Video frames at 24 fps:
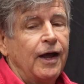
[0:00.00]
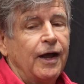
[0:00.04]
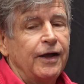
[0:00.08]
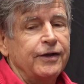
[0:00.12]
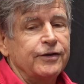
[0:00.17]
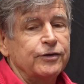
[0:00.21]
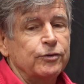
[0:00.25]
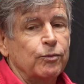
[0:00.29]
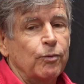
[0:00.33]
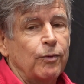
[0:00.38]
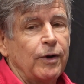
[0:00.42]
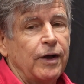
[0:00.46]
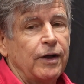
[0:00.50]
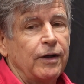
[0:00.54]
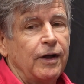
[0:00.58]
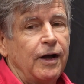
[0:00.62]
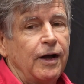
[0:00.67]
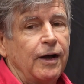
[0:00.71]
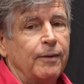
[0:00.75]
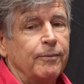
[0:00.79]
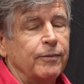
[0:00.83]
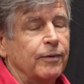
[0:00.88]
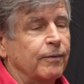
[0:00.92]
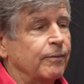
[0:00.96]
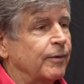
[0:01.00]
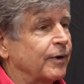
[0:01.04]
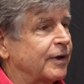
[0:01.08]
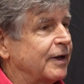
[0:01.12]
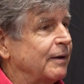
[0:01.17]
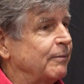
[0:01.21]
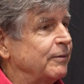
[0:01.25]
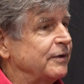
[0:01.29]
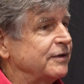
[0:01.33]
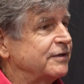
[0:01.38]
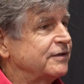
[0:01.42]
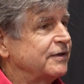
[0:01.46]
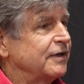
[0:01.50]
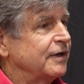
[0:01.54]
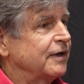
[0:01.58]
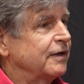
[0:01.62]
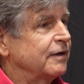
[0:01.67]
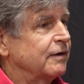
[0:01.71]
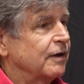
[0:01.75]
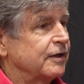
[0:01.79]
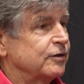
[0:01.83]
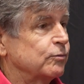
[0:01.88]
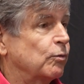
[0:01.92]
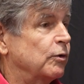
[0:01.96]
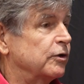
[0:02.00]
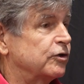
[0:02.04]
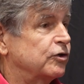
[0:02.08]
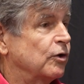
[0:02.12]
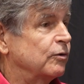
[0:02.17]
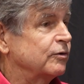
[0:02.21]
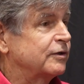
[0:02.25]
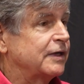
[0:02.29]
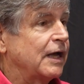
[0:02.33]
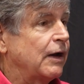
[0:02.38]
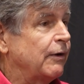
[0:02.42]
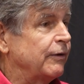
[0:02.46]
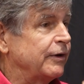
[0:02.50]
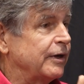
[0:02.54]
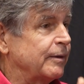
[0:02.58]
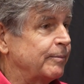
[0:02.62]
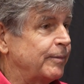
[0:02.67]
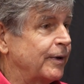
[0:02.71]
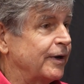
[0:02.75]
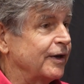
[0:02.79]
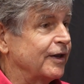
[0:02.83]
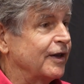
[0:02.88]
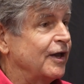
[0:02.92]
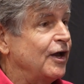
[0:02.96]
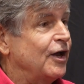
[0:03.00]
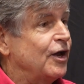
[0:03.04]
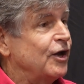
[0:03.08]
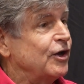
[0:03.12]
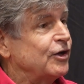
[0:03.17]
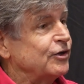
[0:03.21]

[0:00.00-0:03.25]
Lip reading: I said, well, can we see it? I said, well, don't tell anybody.